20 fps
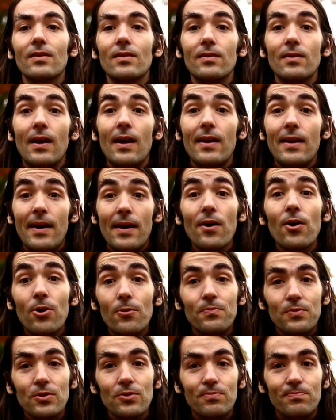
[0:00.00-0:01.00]
And I
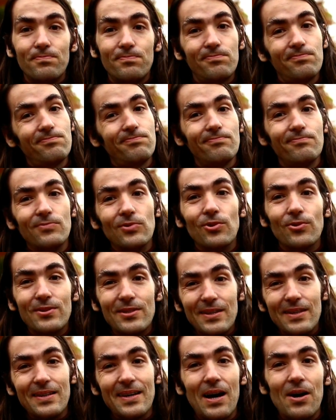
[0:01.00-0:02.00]
hope you will
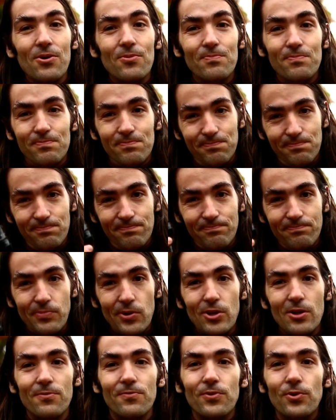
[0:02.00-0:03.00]
see how
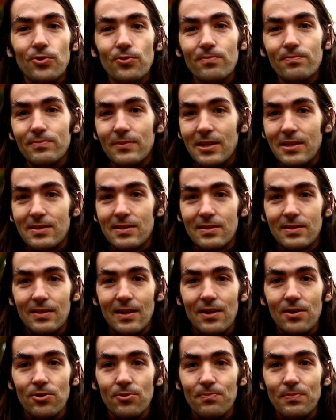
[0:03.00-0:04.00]
beautiful this
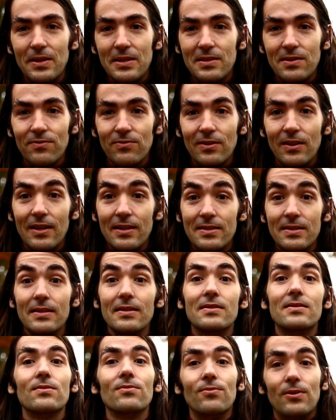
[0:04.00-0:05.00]
little piece of glass
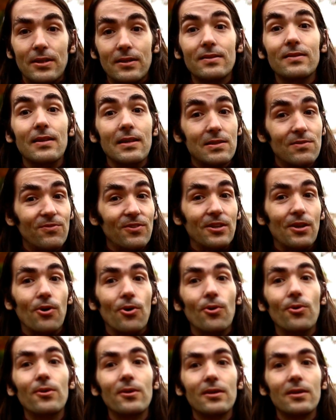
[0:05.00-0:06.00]
is with this video.
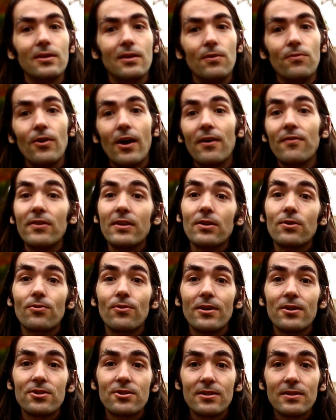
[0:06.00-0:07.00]
If you have any
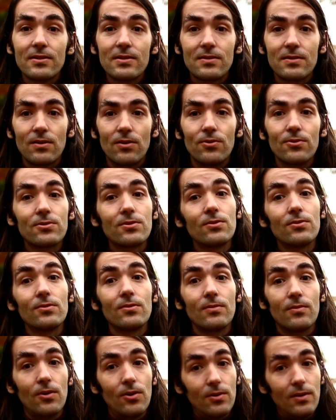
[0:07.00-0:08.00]
questions, also
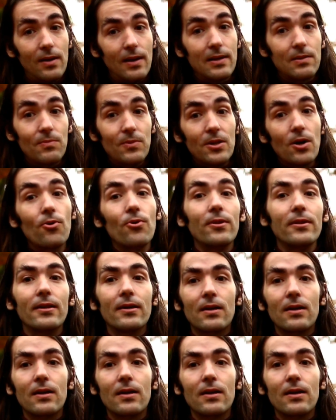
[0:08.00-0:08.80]
let me know in the